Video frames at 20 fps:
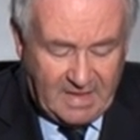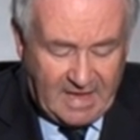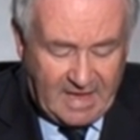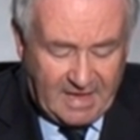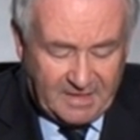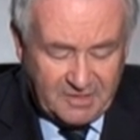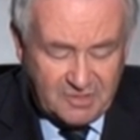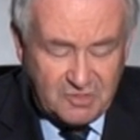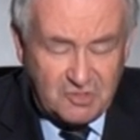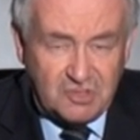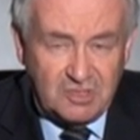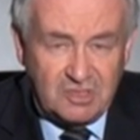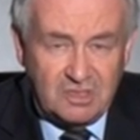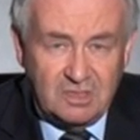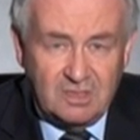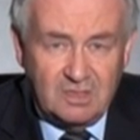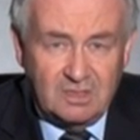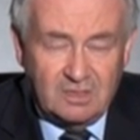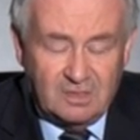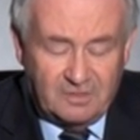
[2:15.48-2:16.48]

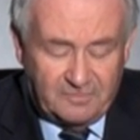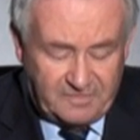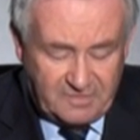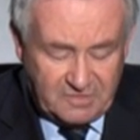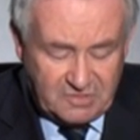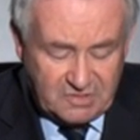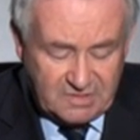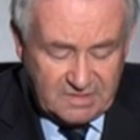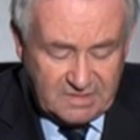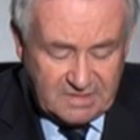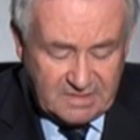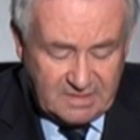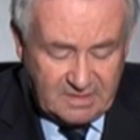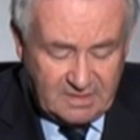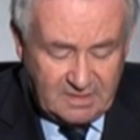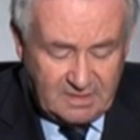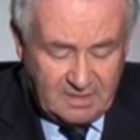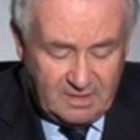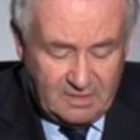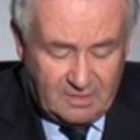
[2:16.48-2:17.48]
energy
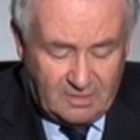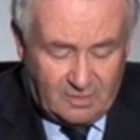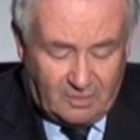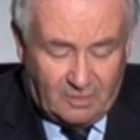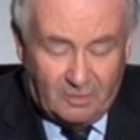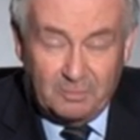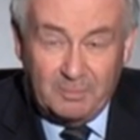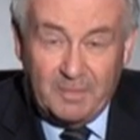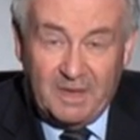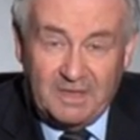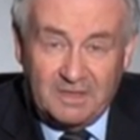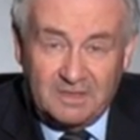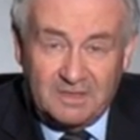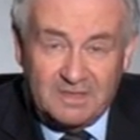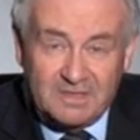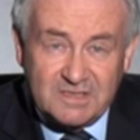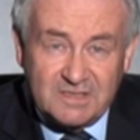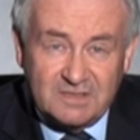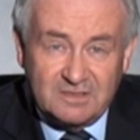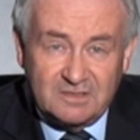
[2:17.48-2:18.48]
efficiency or
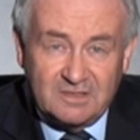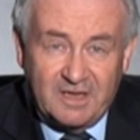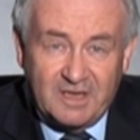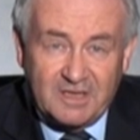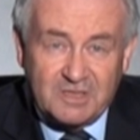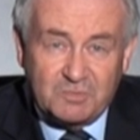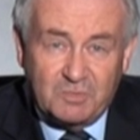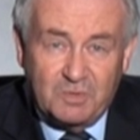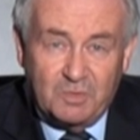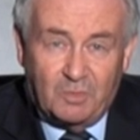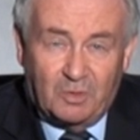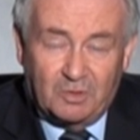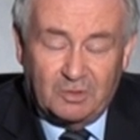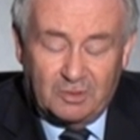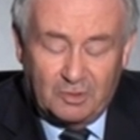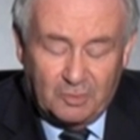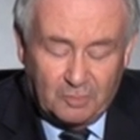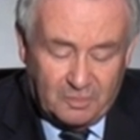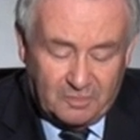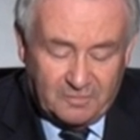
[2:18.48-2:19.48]
maintenance index, we
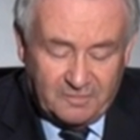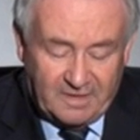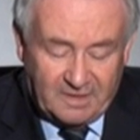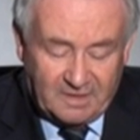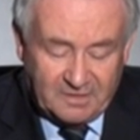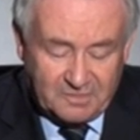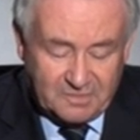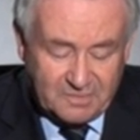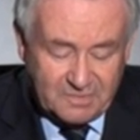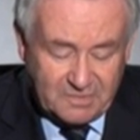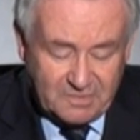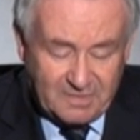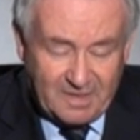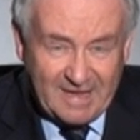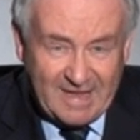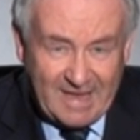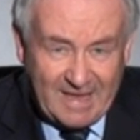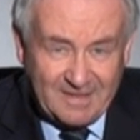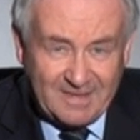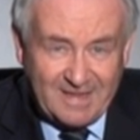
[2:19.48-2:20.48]
want lower values. So
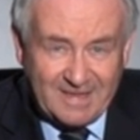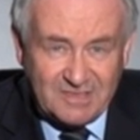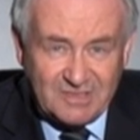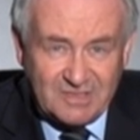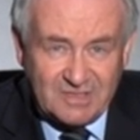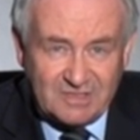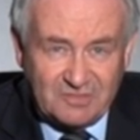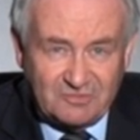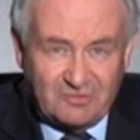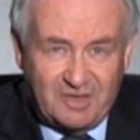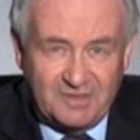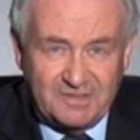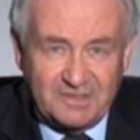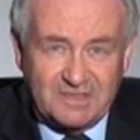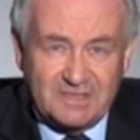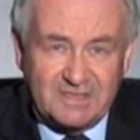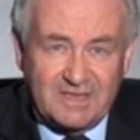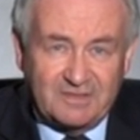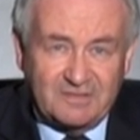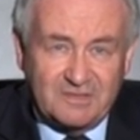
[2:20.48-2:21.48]
again, that's just trying to
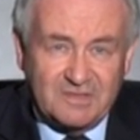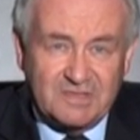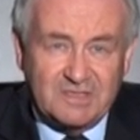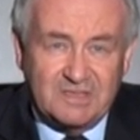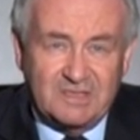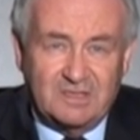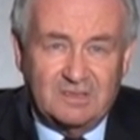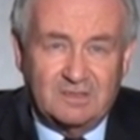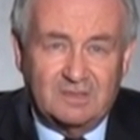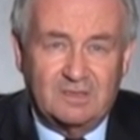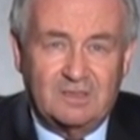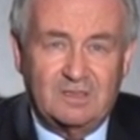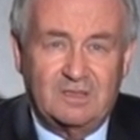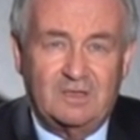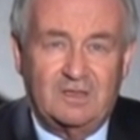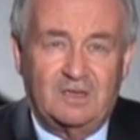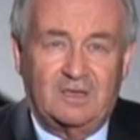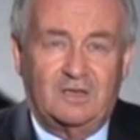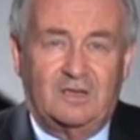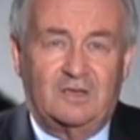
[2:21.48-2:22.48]
set the scene
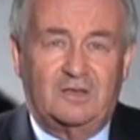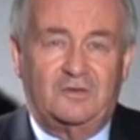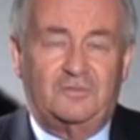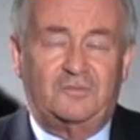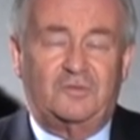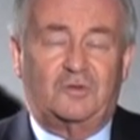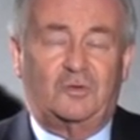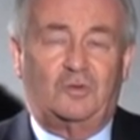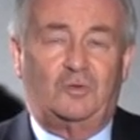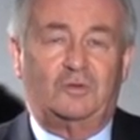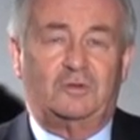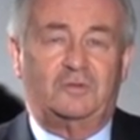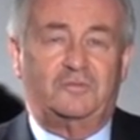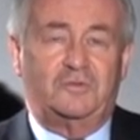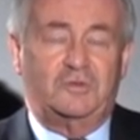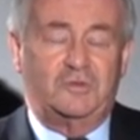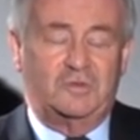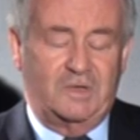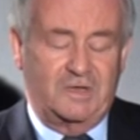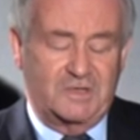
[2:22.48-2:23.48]
for all
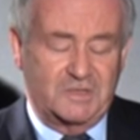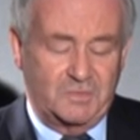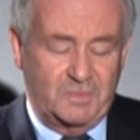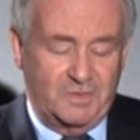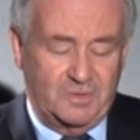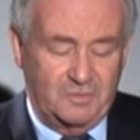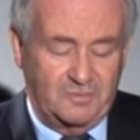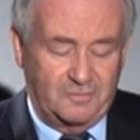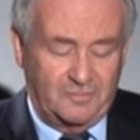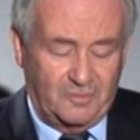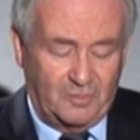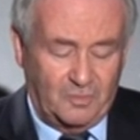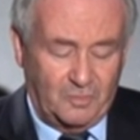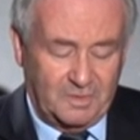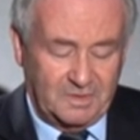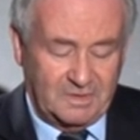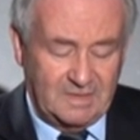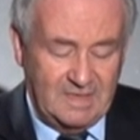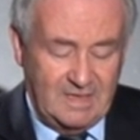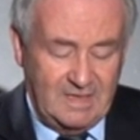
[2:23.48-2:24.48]
of you as we go
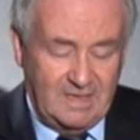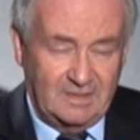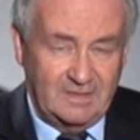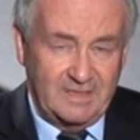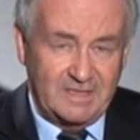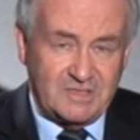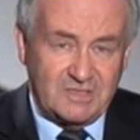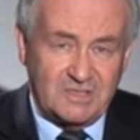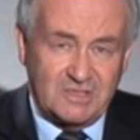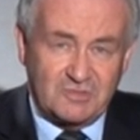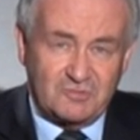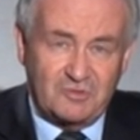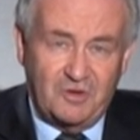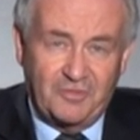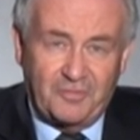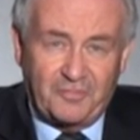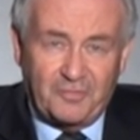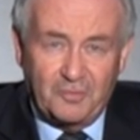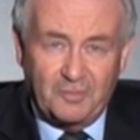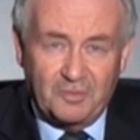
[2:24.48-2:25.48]
forward. Let's just
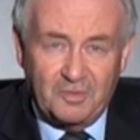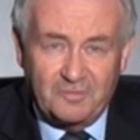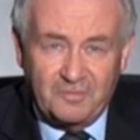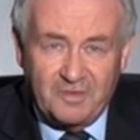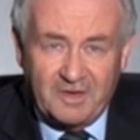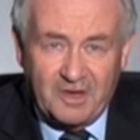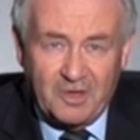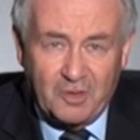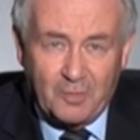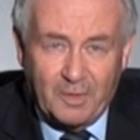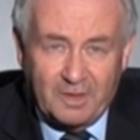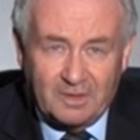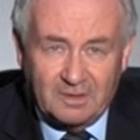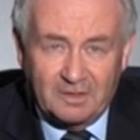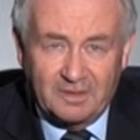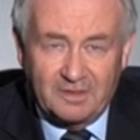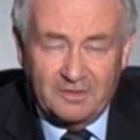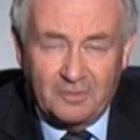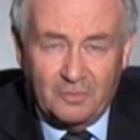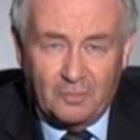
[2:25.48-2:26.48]
run through them very
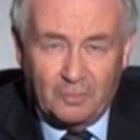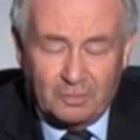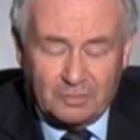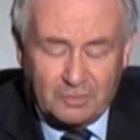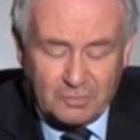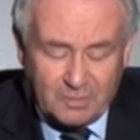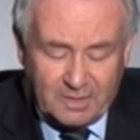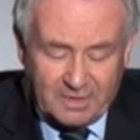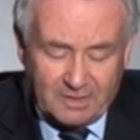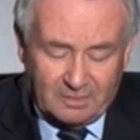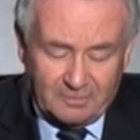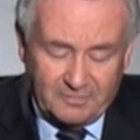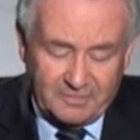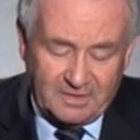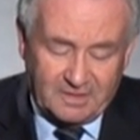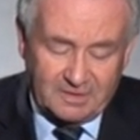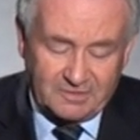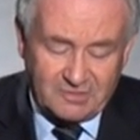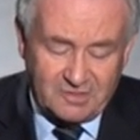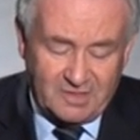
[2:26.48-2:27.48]
quickly, the whole 12,
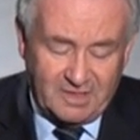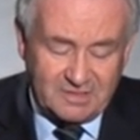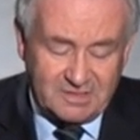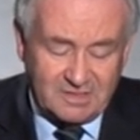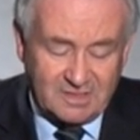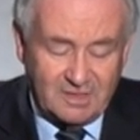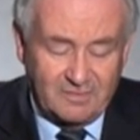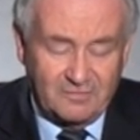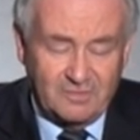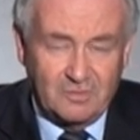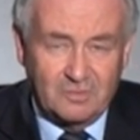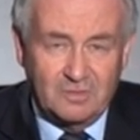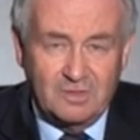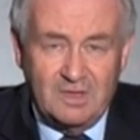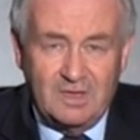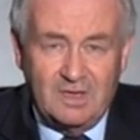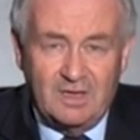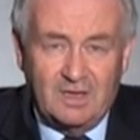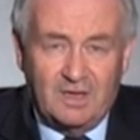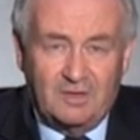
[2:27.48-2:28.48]
and I'll try to give you
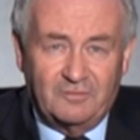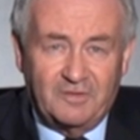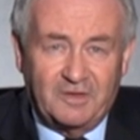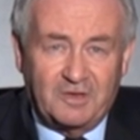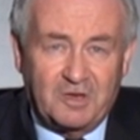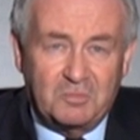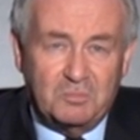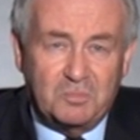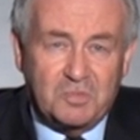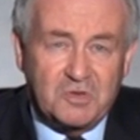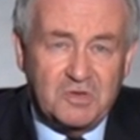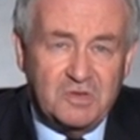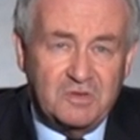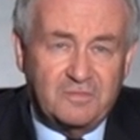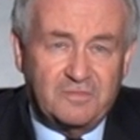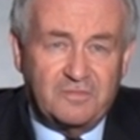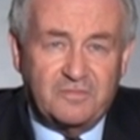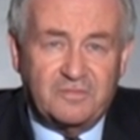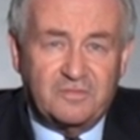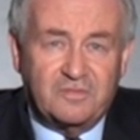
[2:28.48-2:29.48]
a very
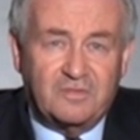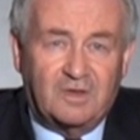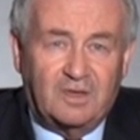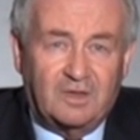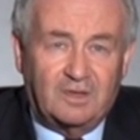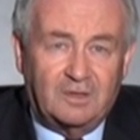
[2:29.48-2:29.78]
brief